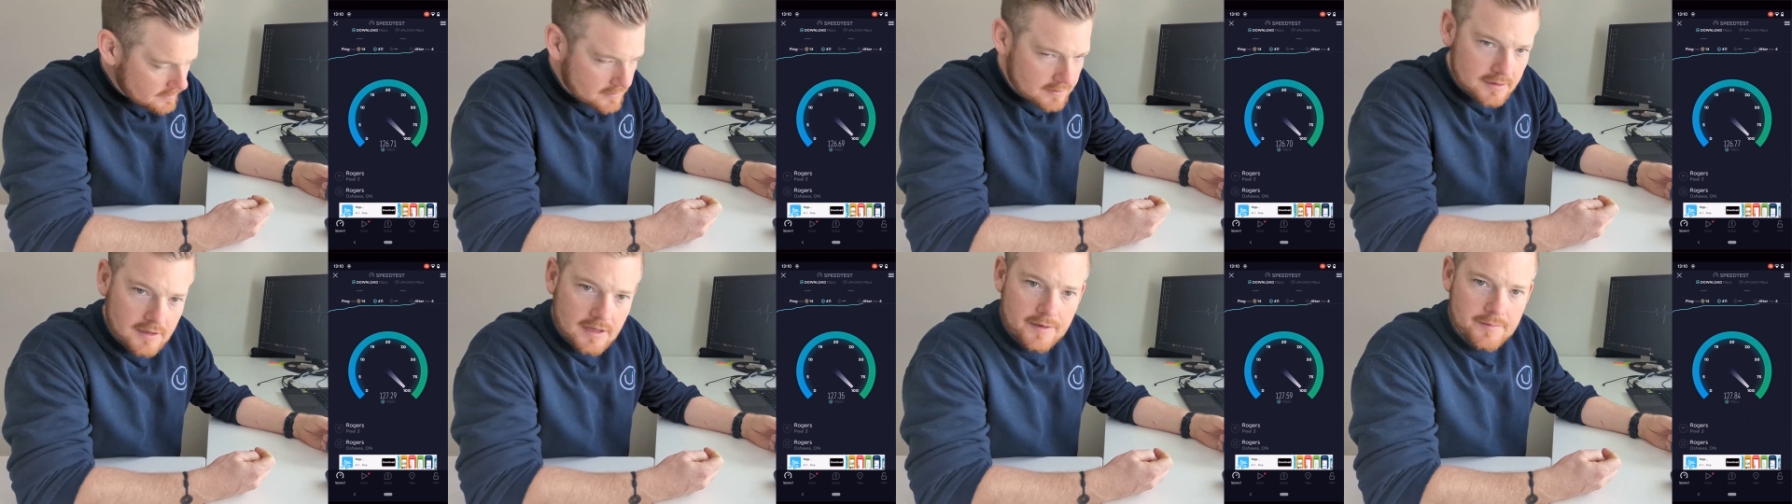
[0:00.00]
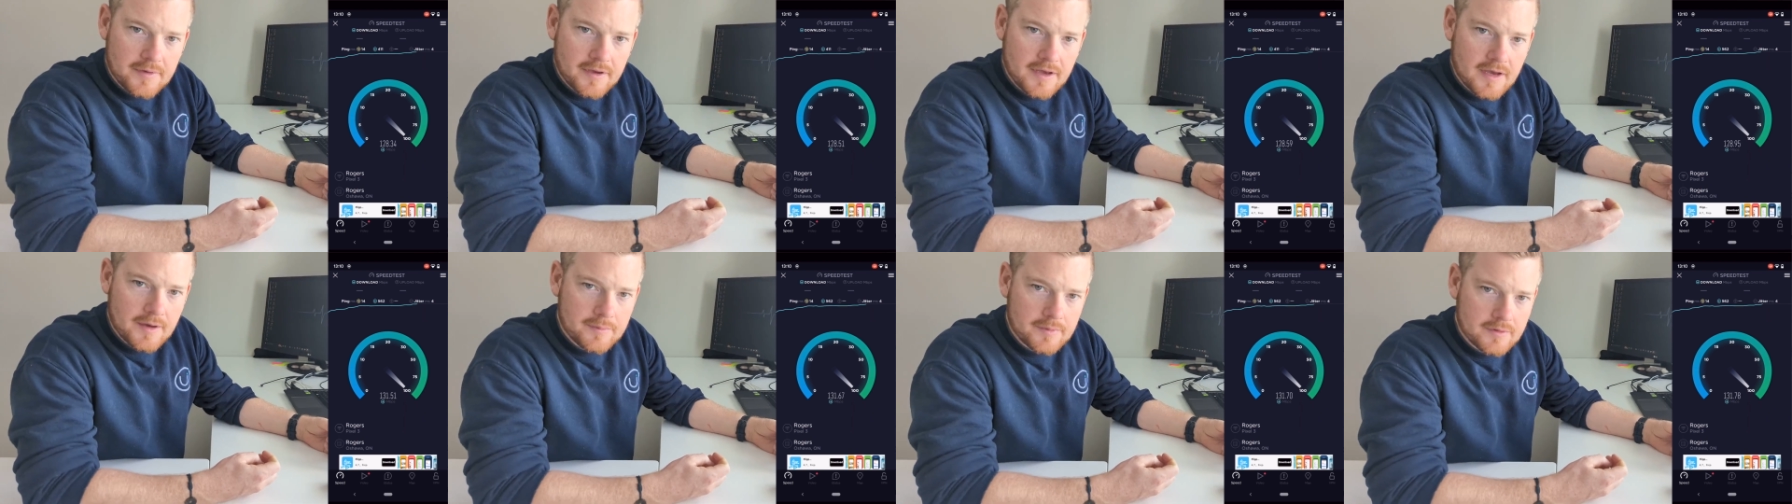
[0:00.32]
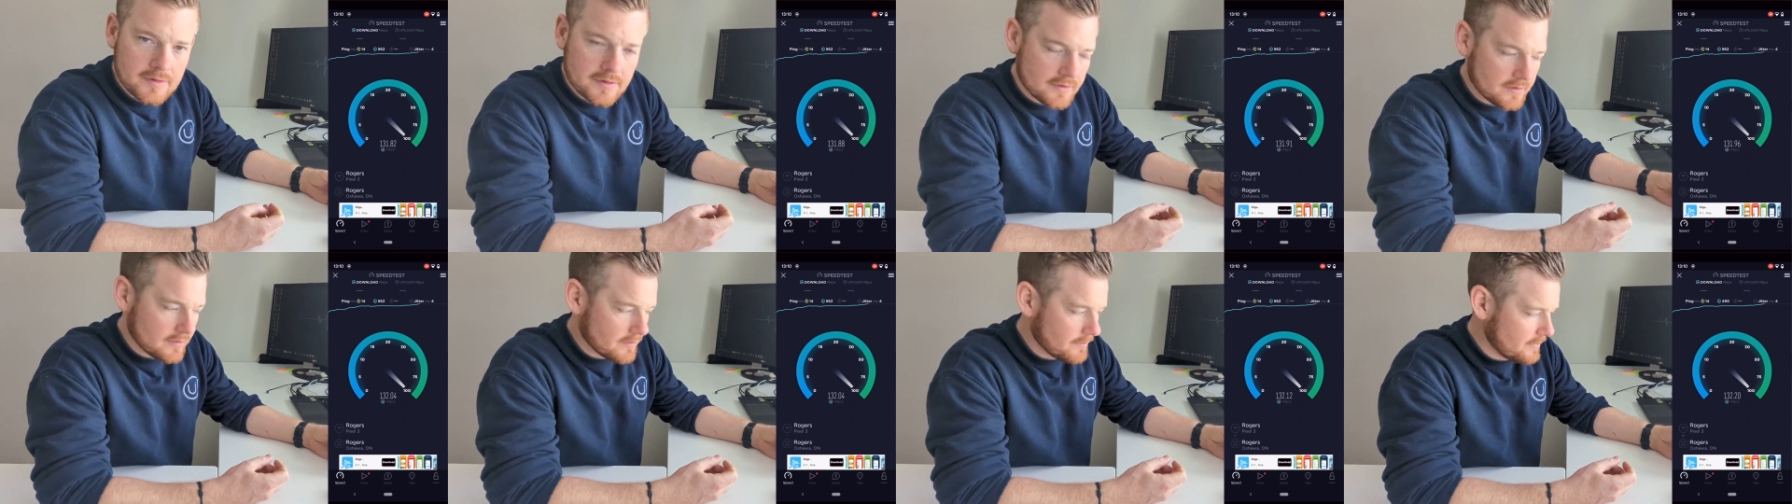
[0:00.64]
climbing up
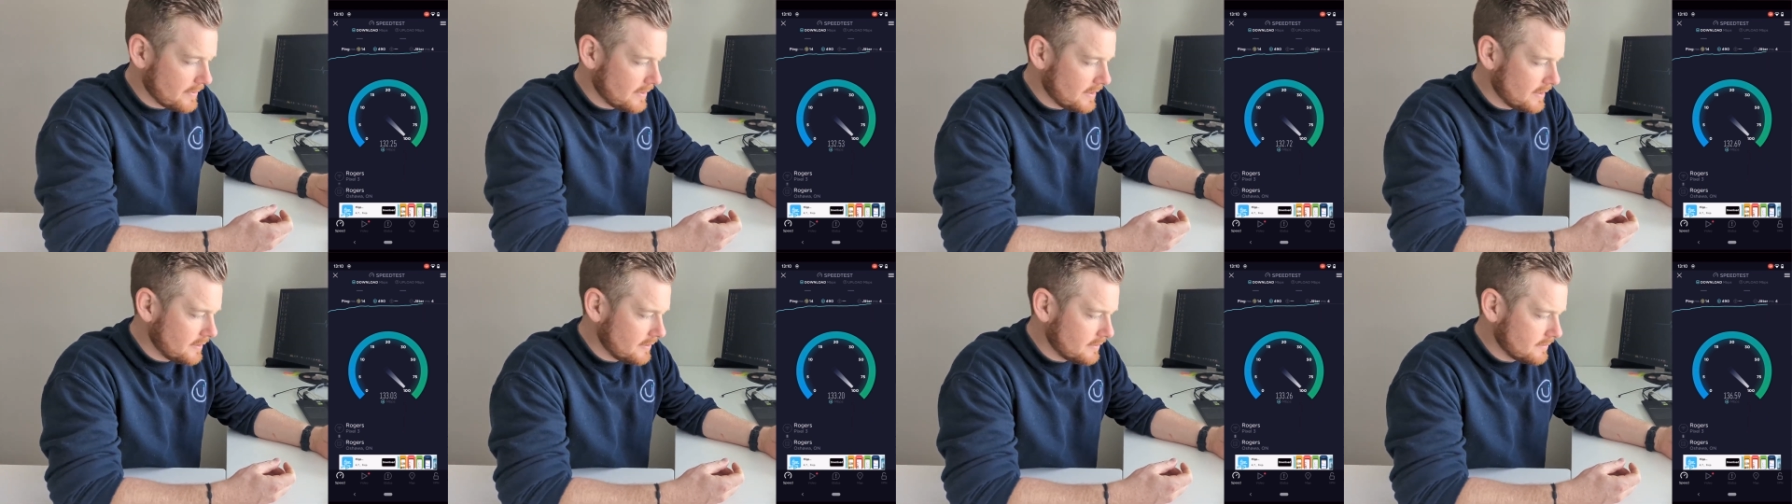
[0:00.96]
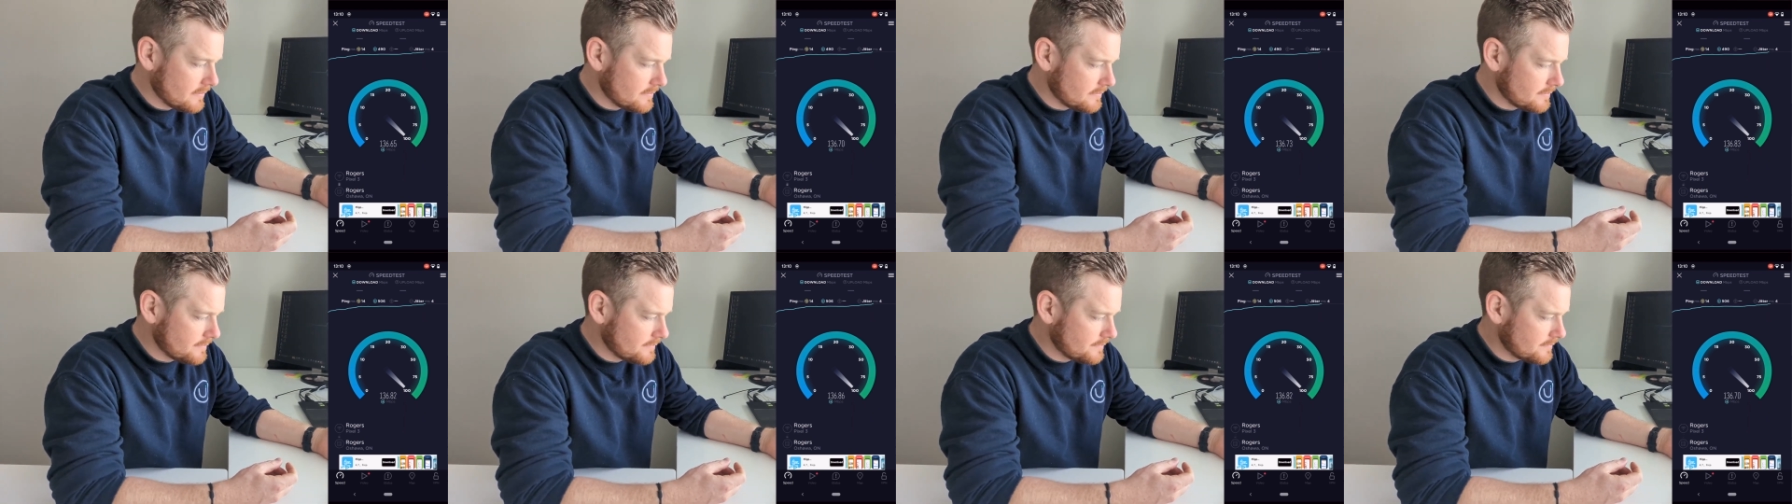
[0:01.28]
a little bit.